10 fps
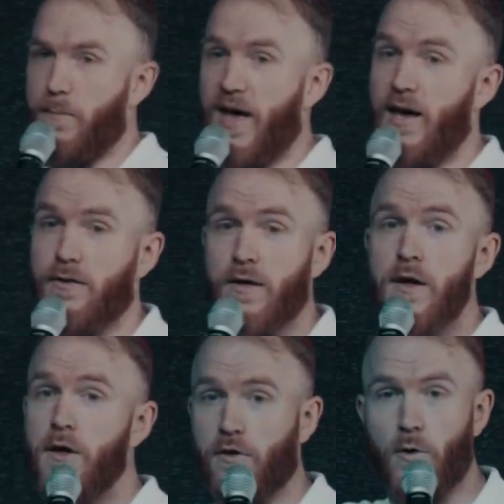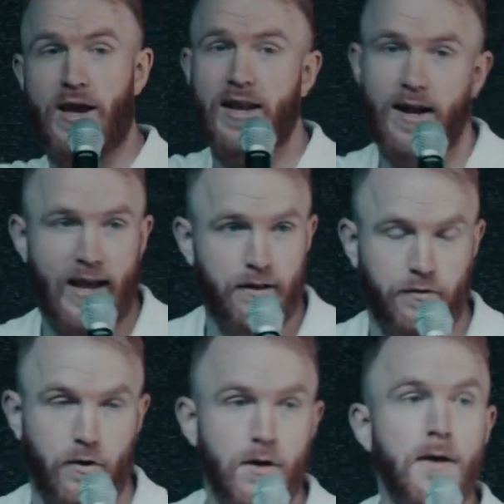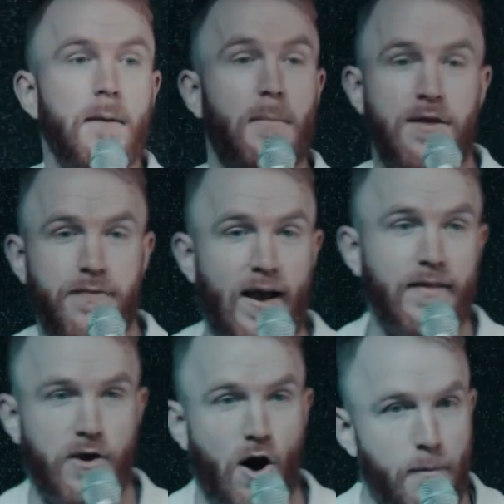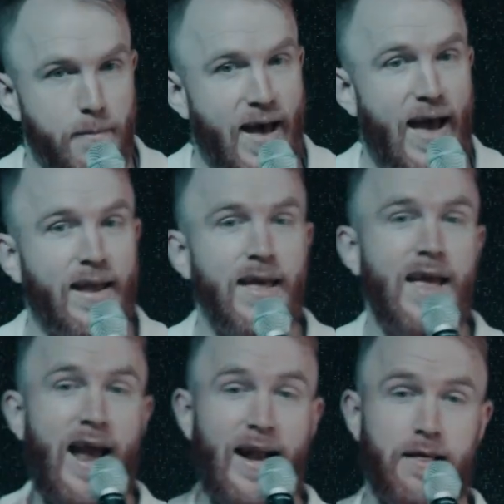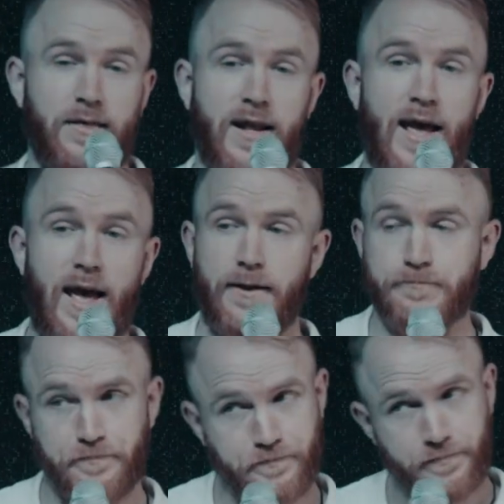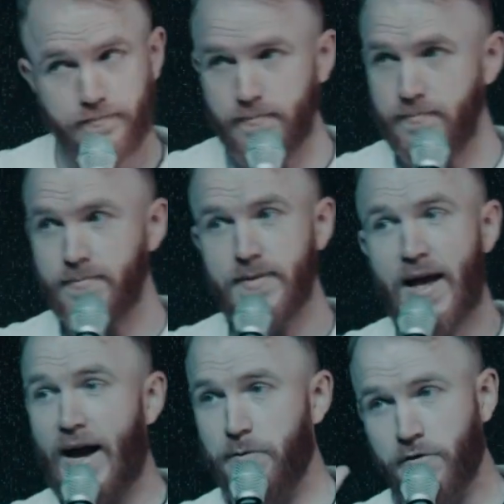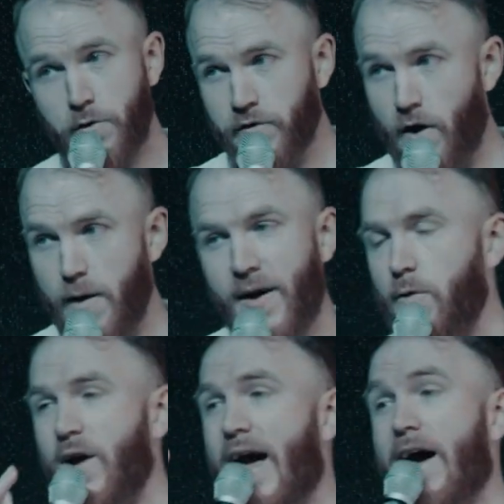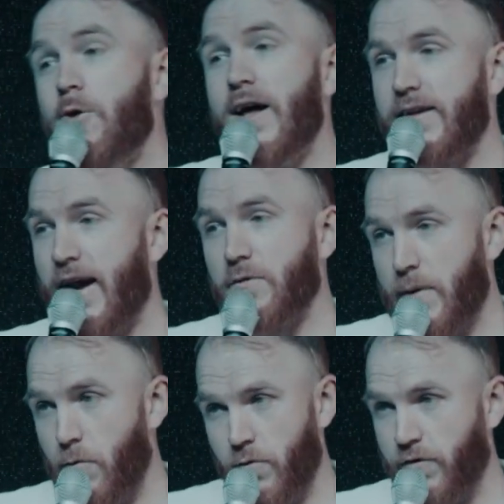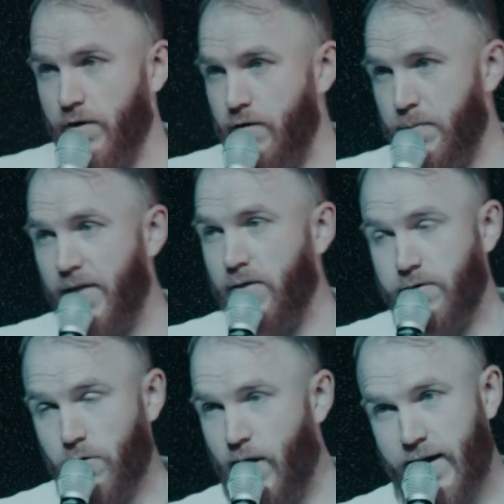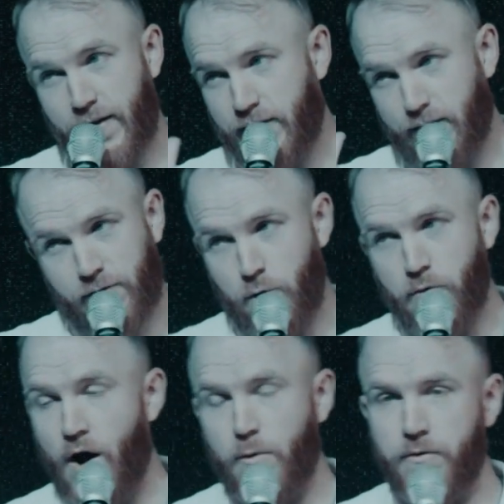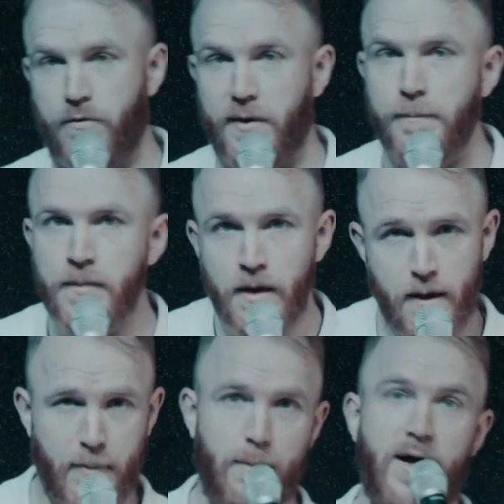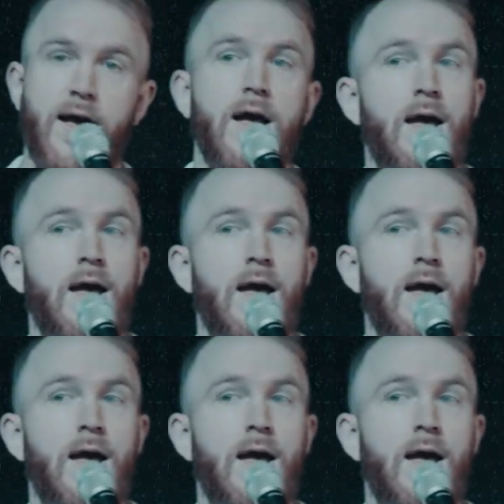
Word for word: bass. So he didn't answer, but he finally called me back and I said, Hey, I am so sorry. By the way, I don't like to ask people for stuff. So, like, this is super awkward for me. But I'm like,